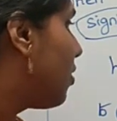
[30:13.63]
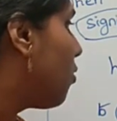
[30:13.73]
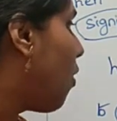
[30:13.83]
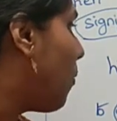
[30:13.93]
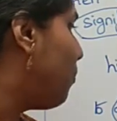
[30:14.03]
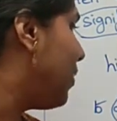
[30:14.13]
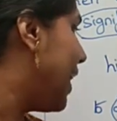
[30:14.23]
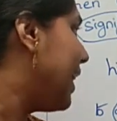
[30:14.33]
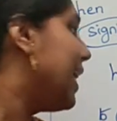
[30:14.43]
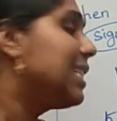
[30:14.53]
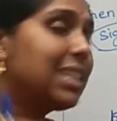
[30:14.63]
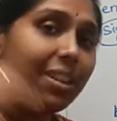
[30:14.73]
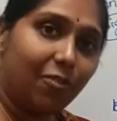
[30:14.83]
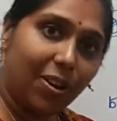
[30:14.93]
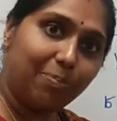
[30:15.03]
To obtain
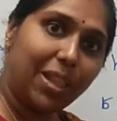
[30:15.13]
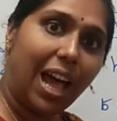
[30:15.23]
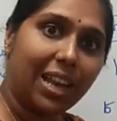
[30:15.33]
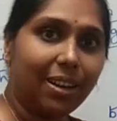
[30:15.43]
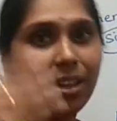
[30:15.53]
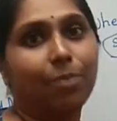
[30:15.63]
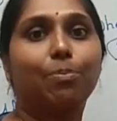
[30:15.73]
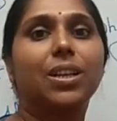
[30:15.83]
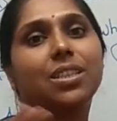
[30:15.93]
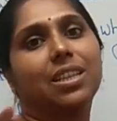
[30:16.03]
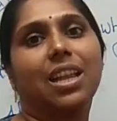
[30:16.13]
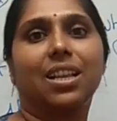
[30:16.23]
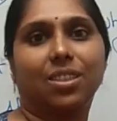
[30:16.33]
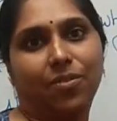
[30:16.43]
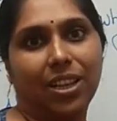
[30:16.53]
assent from that person
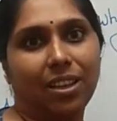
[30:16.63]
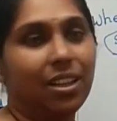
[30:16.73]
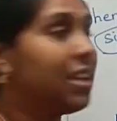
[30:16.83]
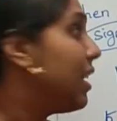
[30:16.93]
as well.